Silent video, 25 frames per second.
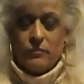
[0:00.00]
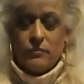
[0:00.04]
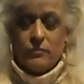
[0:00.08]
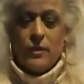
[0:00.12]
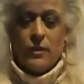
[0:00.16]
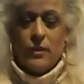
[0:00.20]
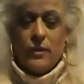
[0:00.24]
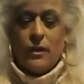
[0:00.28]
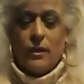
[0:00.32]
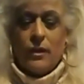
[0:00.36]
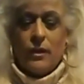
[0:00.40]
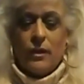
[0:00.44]

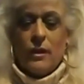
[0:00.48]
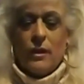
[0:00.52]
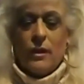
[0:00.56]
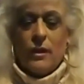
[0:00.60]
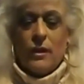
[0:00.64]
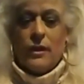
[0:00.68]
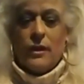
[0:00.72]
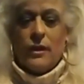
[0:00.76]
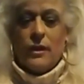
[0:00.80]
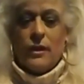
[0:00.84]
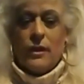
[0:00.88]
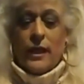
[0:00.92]
Now you got to
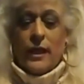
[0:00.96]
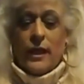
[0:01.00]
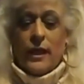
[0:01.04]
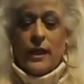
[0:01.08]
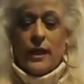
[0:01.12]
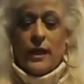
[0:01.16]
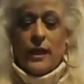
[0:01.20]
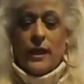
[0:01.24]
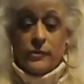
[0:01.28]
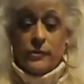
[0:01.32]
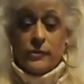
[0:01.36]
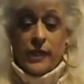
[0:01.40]
become
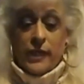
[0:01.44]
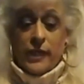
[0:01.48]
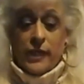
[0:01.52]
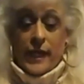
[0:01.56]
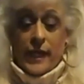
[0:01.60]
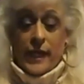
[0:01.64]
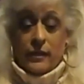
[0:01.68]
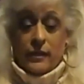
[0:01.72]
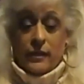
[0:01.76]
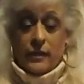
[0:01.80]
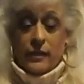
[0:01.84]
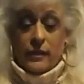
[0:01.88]
Jack
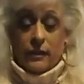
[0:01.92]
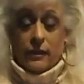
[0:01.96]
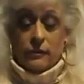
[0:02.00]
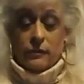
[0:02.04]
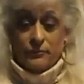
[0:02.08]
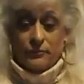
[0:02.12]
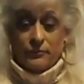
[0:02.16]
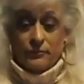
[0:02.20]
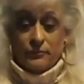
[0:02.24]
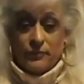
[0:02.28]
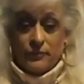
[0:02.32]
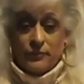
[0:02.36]
Doe,
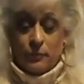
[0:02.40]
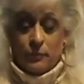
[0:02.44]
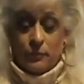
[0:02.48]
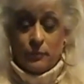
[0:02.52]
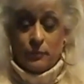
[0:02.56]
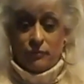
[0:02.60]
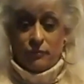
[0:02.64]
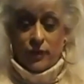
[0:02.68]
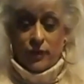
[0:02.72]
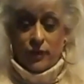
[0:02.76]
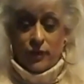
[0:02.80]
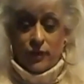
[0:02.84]
the
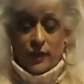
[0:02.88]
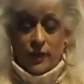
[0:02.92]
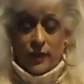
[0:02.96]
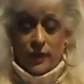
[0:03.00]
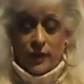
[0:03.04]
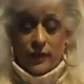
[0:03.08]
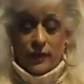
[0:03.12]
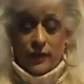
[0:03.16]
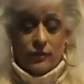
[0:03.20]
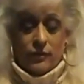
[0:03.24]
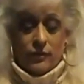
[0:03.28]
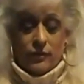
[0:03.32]
boyfriend
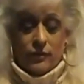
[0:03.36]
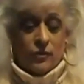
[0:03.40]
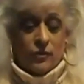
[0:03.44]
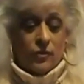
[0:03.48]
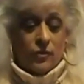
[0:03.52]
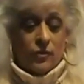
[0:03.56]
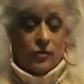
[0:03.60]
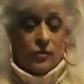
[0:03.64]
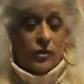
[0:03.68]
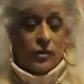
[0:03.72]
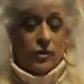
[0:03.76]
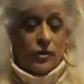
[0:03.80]
or the
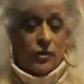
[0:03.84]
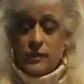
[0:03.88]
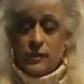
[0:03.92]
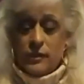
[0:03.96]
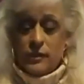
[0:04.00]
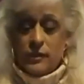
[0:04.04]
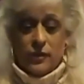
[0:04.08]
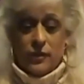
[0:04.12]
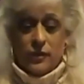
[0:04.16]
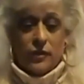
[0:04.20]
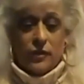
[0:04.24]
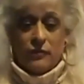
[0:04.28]

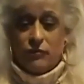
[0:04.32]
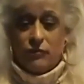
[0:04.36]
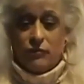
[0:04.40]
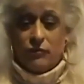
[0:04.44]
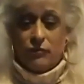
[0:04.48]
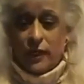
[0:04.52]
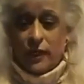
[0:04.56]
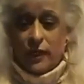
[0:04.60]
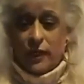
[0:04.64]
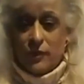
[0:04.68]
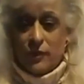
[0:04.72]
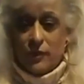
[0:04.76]
husband or the
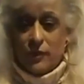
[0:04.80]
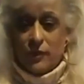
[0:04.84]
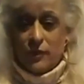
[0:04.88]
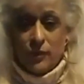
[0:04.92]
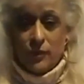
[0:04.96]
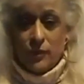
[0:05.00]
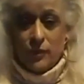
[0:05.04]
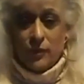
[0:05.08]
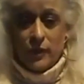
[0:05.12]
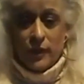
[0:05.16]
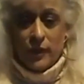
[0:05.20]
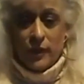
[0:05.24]
friend,
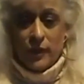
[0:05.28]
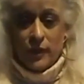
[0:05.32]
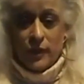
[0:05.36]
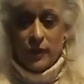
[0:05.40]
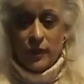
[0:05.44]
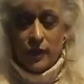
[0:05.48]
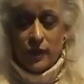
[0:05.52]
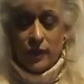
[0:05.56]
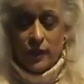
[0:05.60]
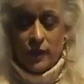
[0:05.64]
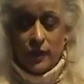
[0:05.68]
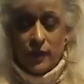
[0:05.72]
whatever,
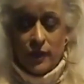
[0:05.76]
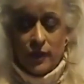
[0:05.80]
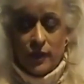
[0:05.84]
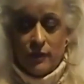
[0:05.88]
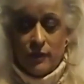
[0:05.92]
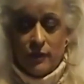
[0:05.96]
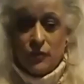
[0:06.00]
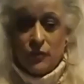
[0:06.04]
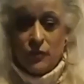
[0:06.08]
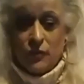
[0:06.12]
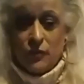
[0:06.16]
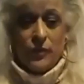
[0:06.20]
whatever your
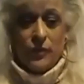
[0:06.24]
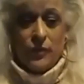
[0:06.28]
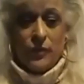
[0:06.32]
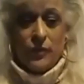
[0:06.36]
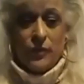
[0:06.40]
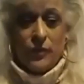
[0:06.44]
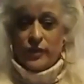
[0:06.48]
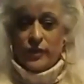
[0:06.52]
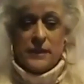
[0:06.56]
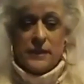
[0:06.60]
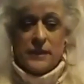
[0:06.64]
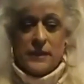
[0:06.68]
story
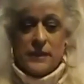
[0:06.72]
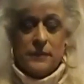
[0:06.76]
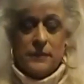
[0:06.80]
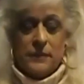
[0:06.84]
is.